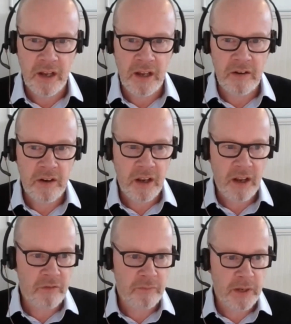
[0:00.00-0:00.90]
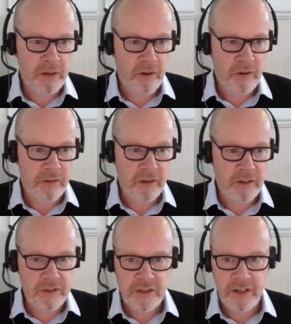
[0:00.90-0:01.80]
and have been on the
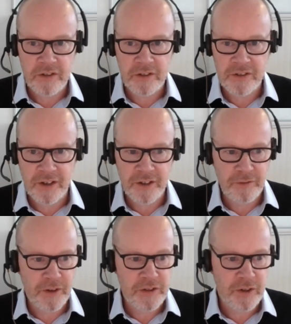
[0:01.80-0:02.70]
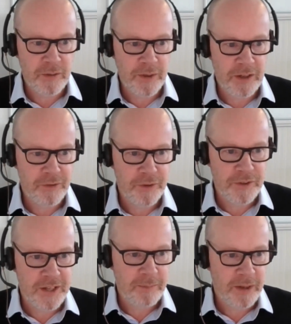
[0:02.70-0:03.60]
Legislation Design and Advisory Committee for
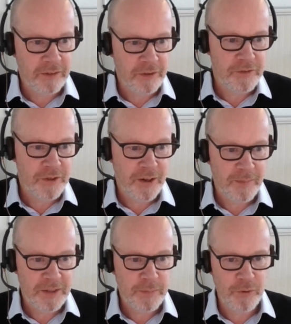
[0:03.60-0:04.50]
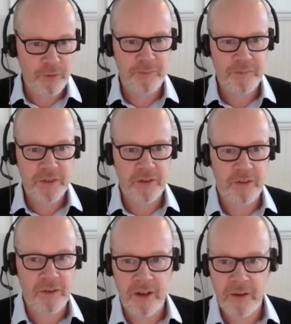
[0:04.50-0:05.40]
the same length of time as Paul. So
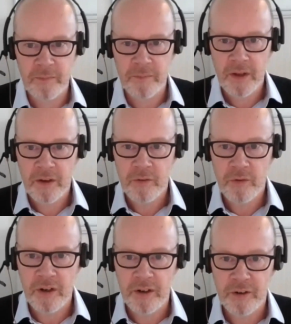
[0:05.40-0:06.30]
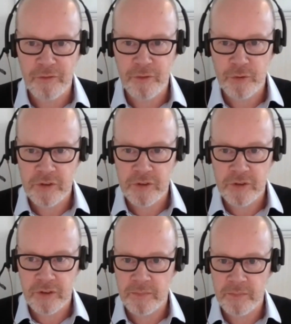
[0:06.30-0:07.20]
really looking forward
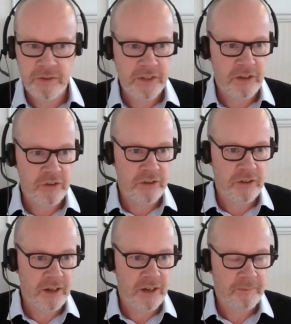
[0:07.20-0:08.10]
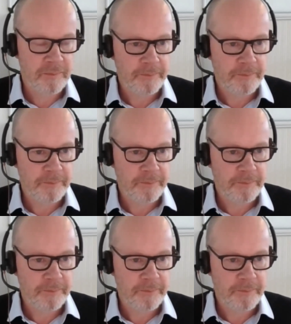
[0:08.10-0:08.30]
to the discussion today.